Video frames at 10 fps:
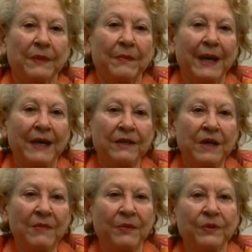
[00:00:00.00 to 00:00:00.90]
by a
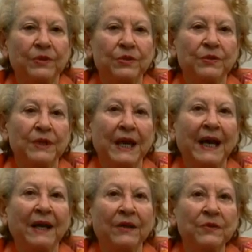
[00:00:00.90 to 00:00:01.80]
number to the
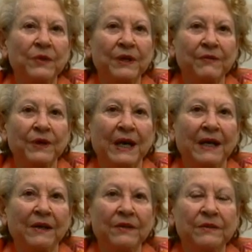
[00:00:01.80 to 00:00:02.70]
island, whatever
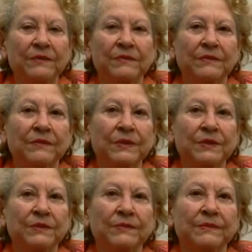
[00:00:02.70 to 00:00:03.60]
island
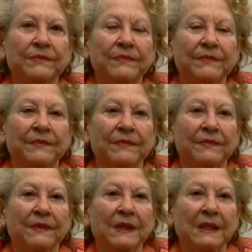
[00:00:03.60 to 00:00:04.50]
was
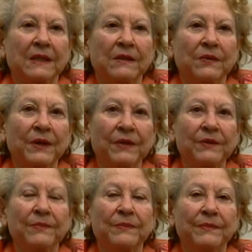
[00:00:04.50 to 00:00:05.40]
where
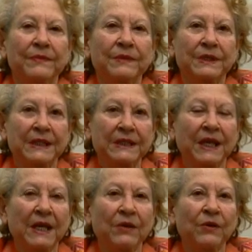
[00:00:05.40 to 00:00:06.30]
the
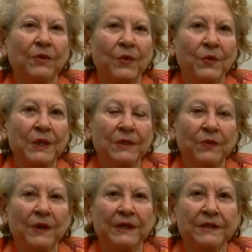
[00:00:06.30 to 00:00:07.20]
sailor or Marine
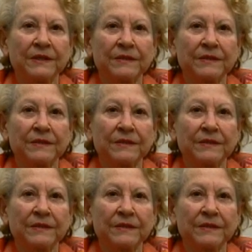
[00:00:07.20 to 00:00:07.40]
was.